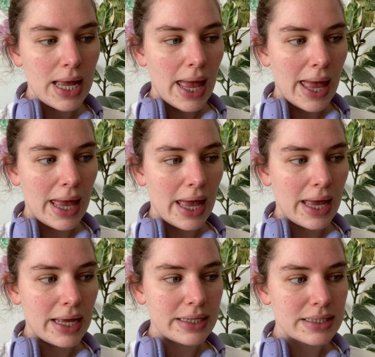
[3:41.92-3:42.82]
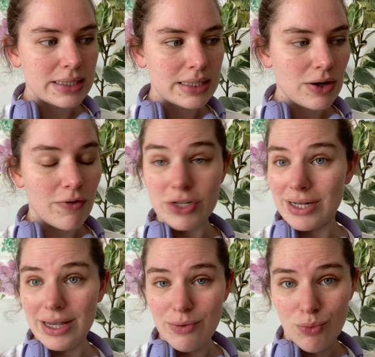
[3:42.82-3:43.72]
And
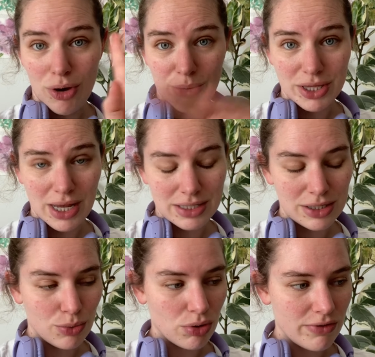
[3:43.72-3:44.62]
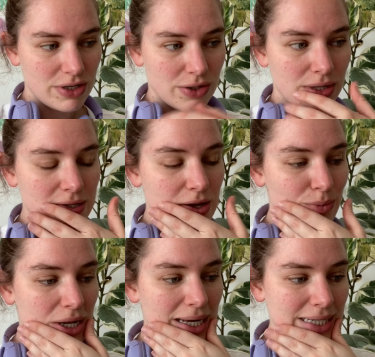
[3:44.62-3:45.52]
obviously more about that in the bra video that's
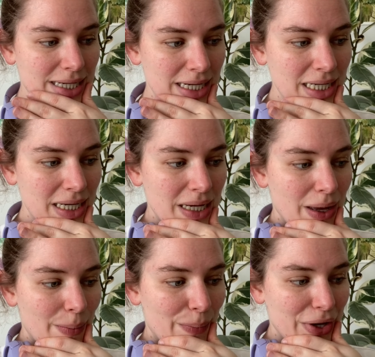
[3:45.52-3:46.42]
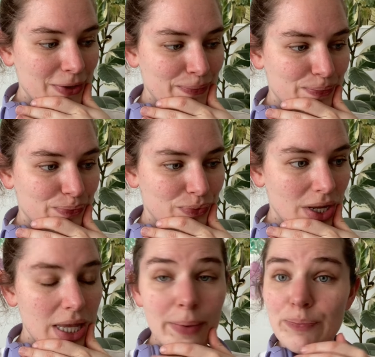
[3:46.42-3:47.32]
coming later. But
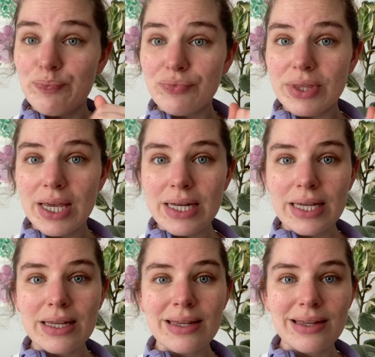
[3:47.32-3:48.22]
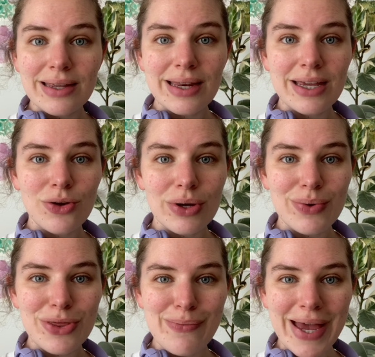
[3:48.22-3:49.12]
yeah, getting going
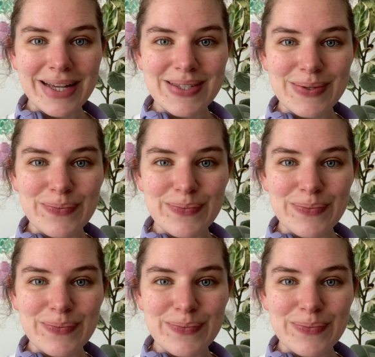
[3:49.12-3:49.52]
with the bags.